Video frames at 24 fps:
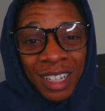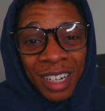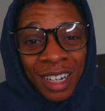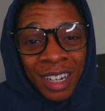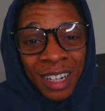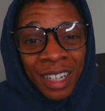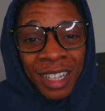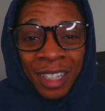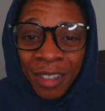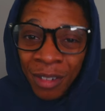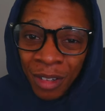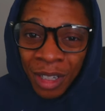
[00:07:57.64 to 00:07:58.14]

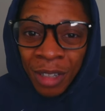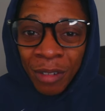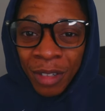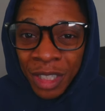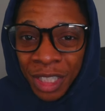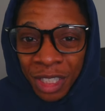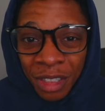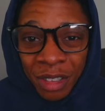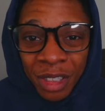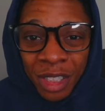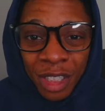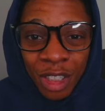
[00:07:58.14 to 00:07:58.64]
Uh, it, it
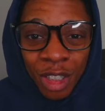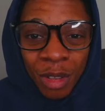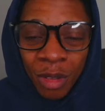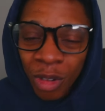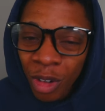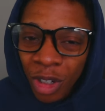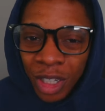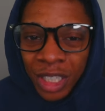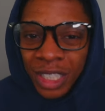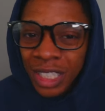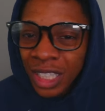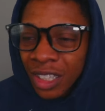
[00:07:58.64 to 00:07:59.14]
was YouTube.
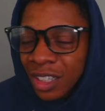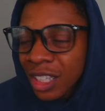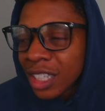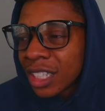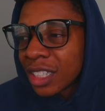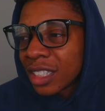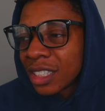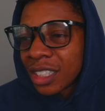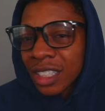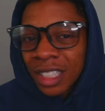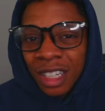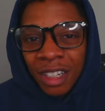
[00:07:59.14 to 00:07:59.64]
Well, it still
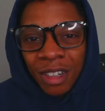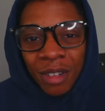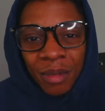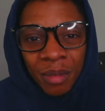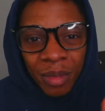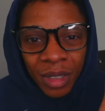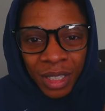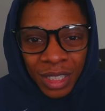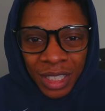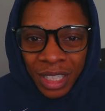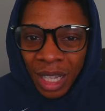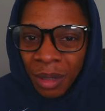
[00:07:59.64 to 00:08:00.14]
is, you know.
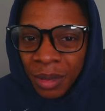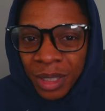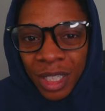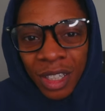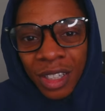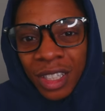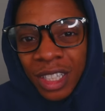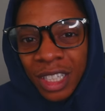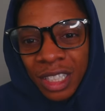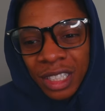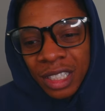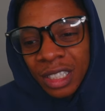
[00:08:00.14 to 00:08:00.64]
I'm
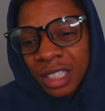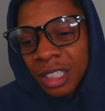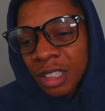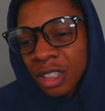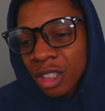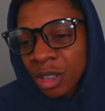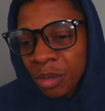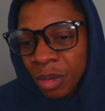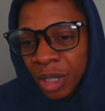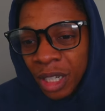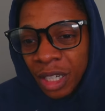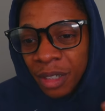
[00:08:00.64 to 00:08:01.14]
still addicted to
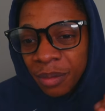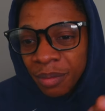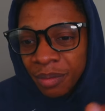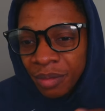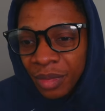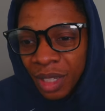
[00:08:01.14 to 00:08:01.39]
YouTube, but